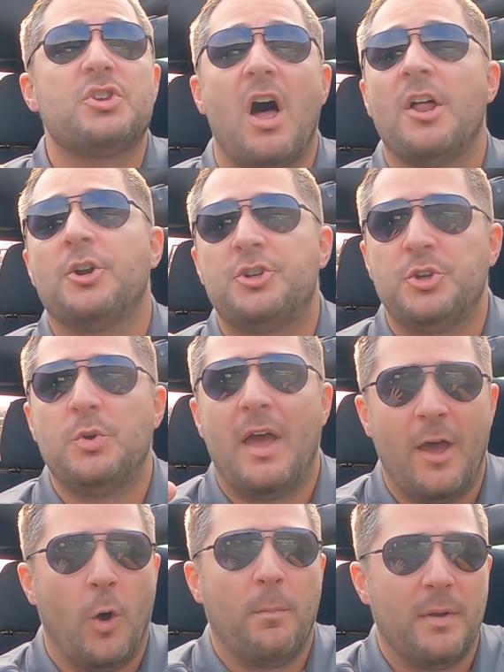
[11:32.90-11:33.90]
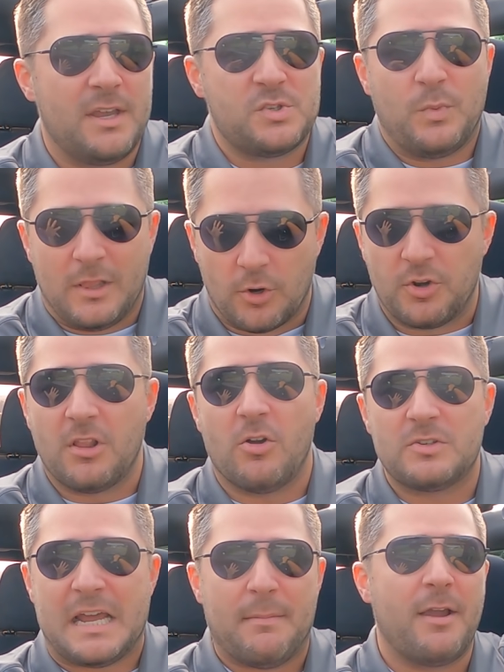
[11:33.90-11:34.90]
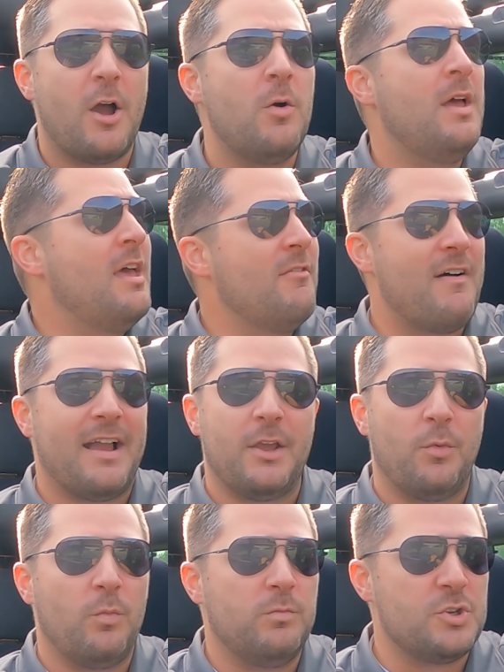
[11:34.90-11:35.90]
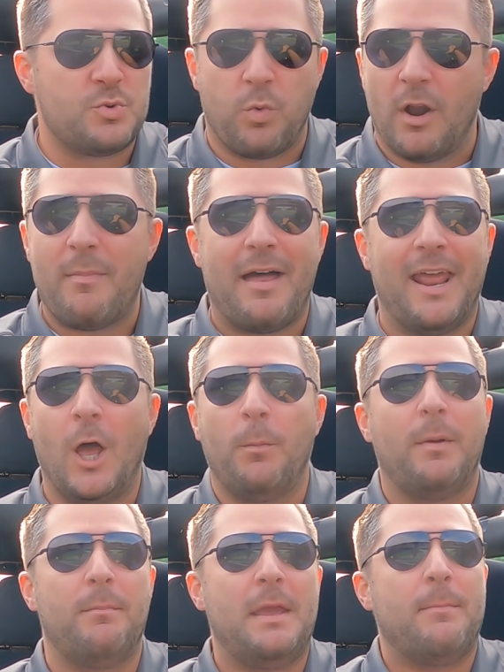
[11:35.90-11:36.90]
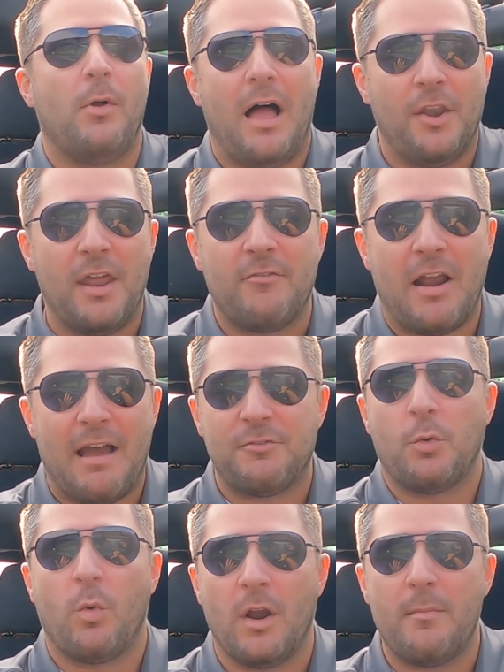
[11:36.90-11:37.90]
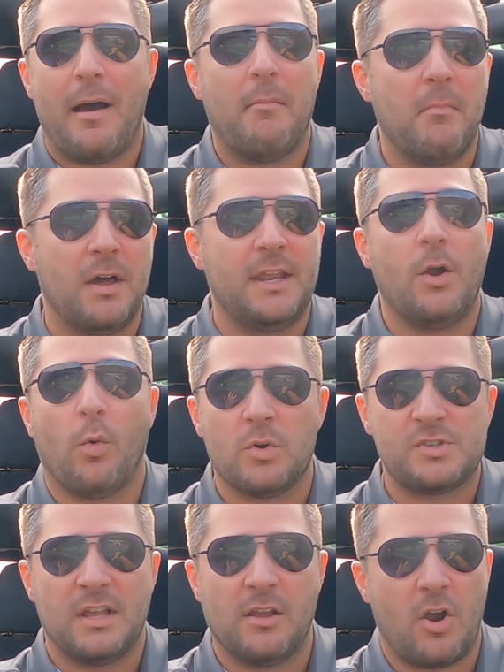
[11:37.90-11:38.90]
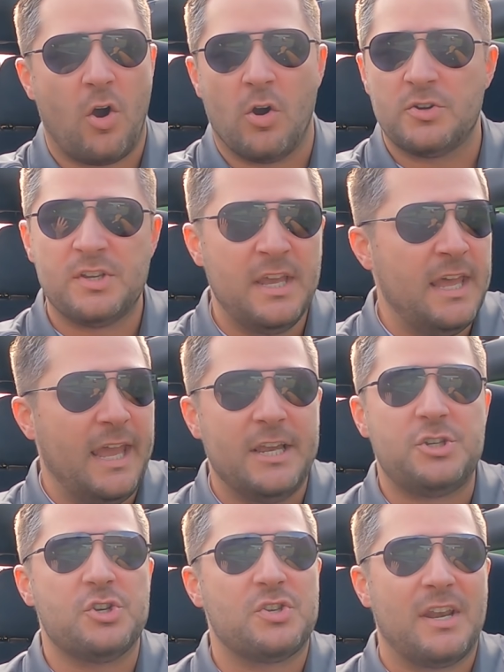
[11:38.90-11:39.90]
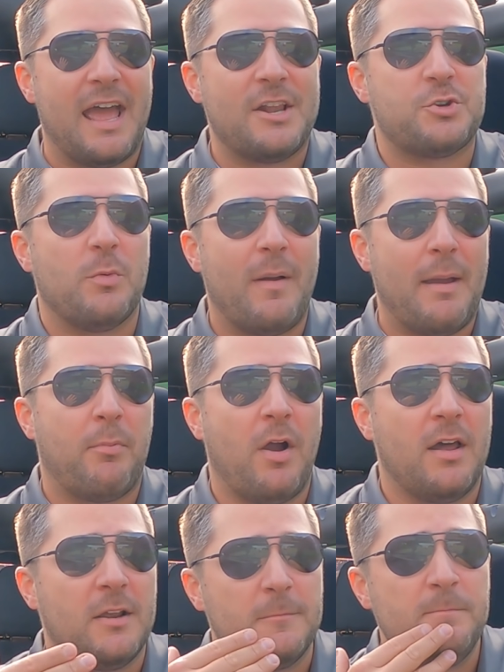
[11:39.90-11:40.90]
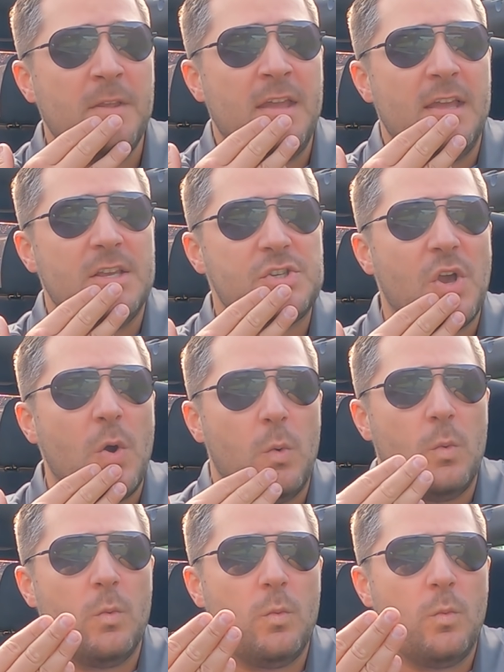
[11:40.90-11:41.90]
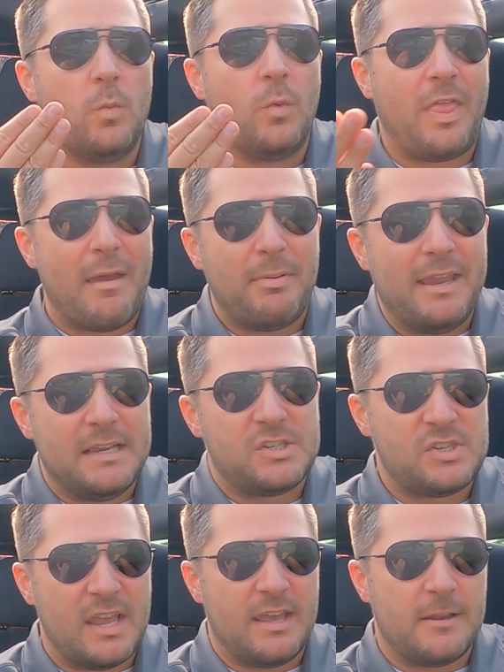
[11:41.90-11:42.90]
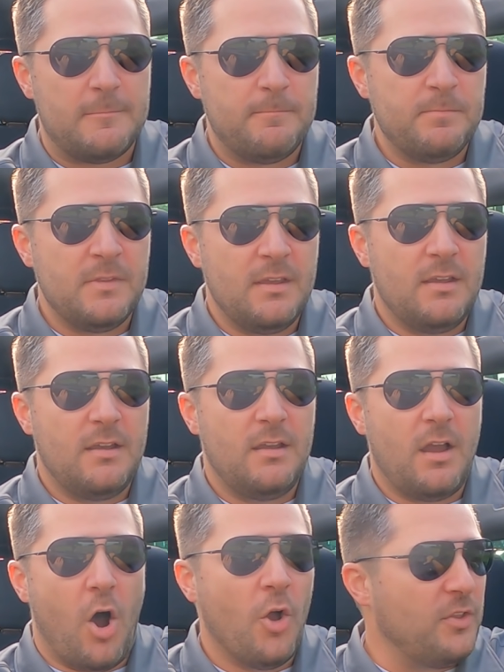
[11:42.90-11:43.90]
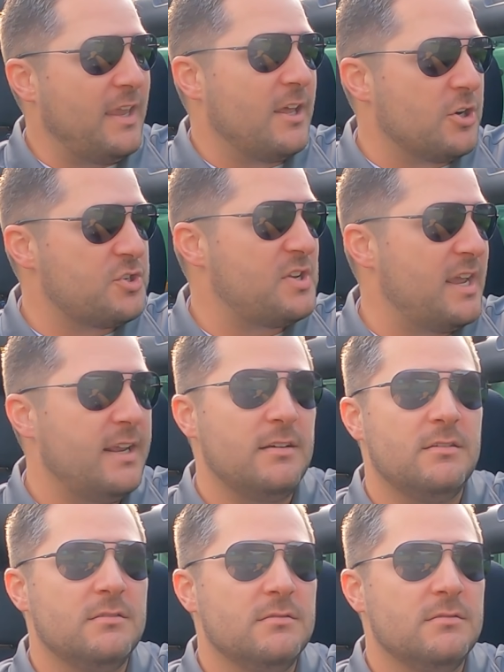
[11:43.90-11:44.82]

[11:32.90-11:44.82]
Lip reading: honored to help because we learned a long time ago. If I can just worry about helping people, I'll never have to worry about money or selling cars. It's just a natural byproduct. So with that being said, on the interstate,